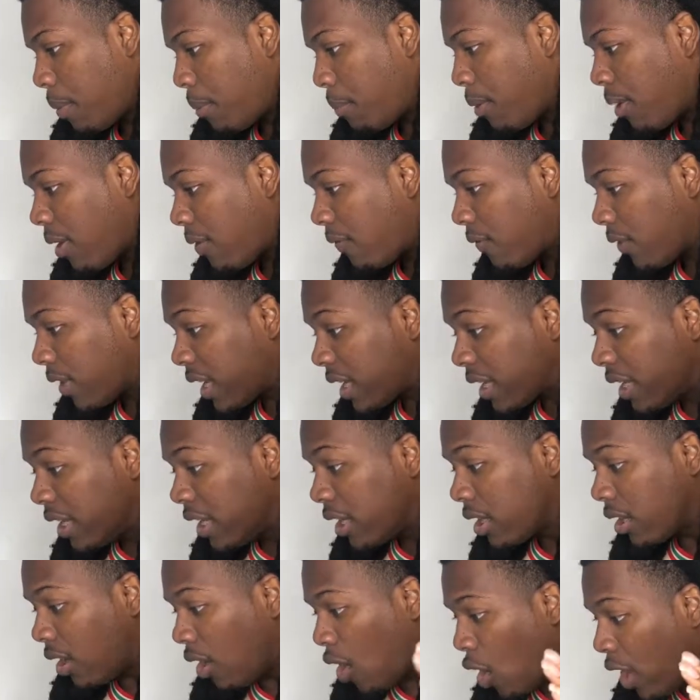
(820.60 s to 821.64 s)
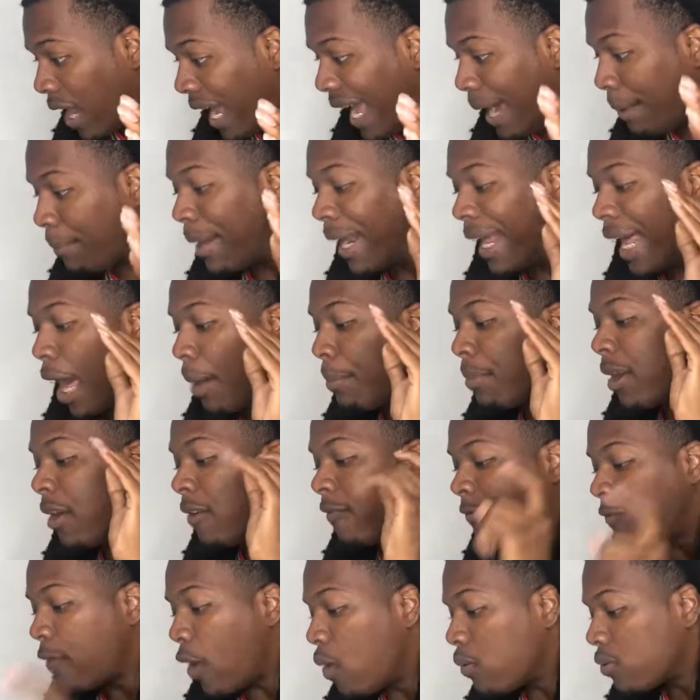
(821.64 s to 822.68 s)
Perfectly cloned, but it gotta be a
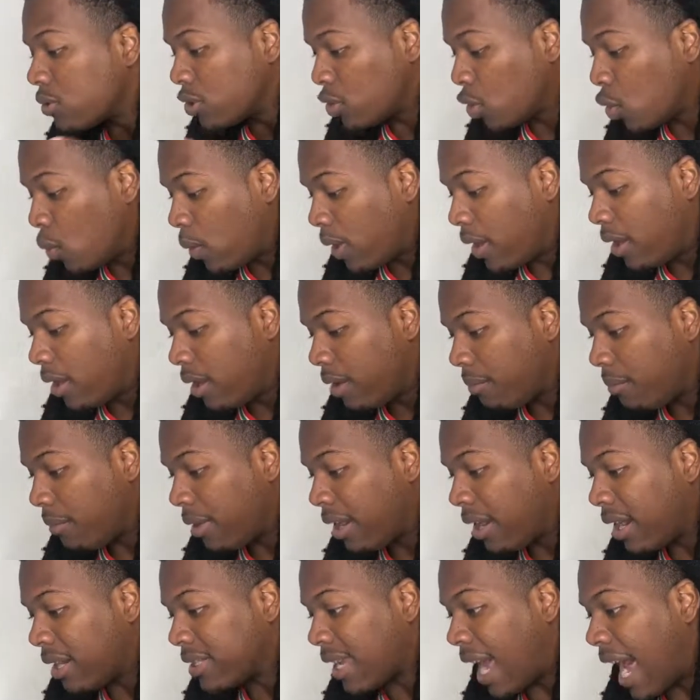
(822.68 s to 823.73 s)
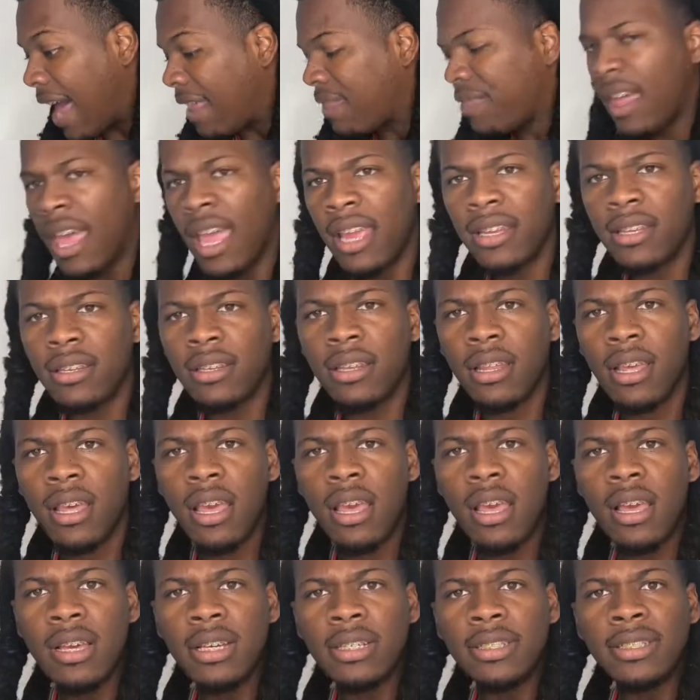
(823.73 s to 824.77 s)
fault to it. Because I think
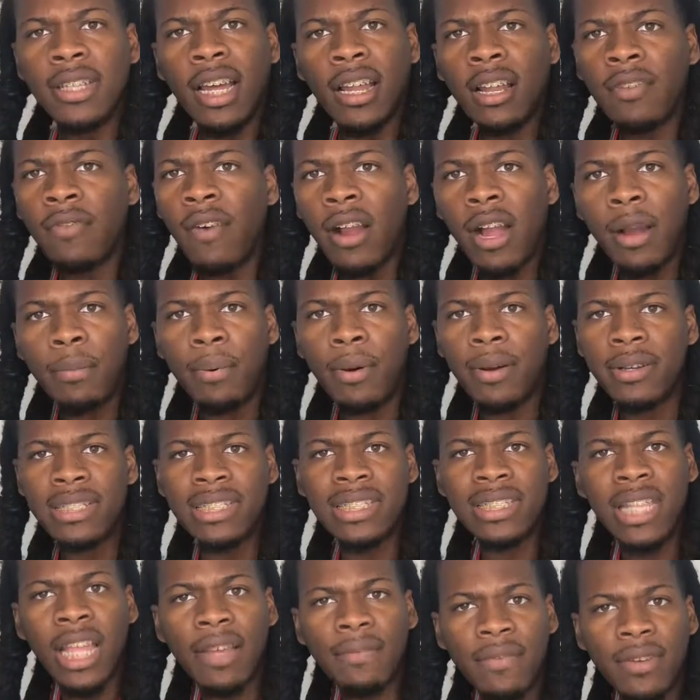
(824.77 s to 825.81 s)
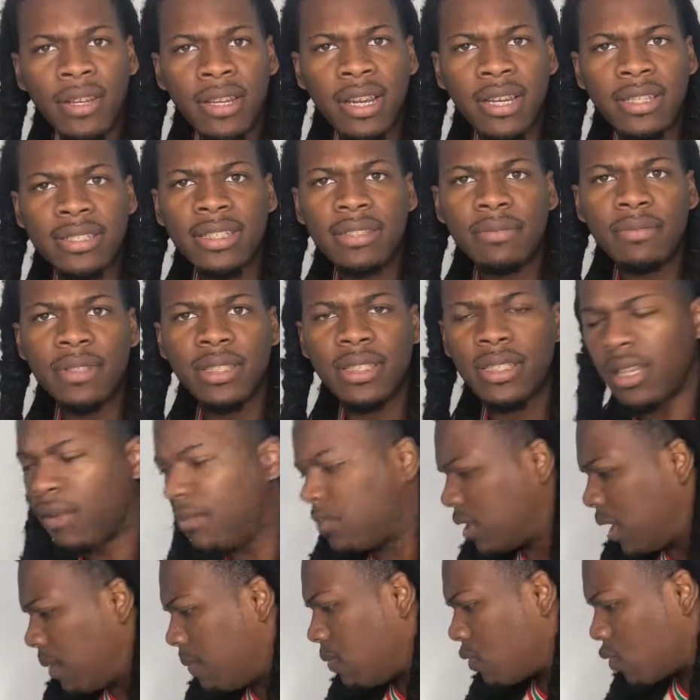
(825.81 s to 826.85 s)
Dr. Vegapunk just left it because it was
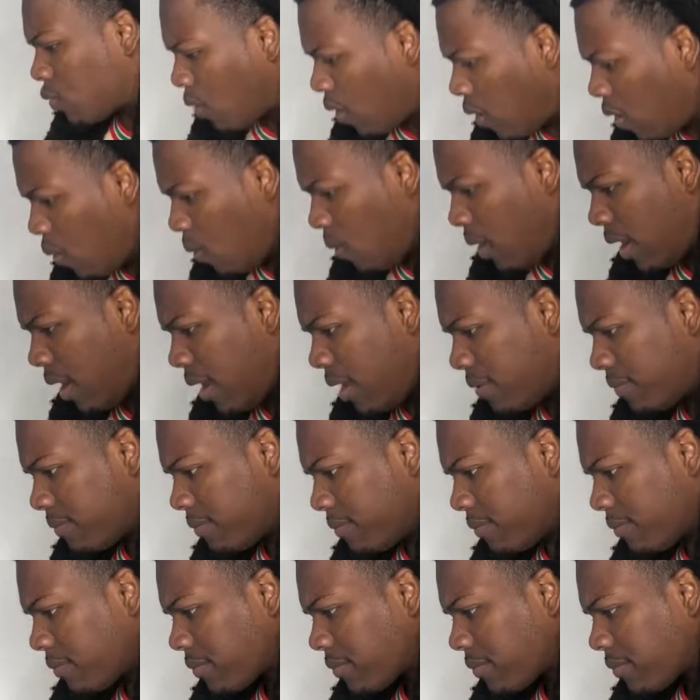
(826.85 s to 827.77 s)
something was wrong with it.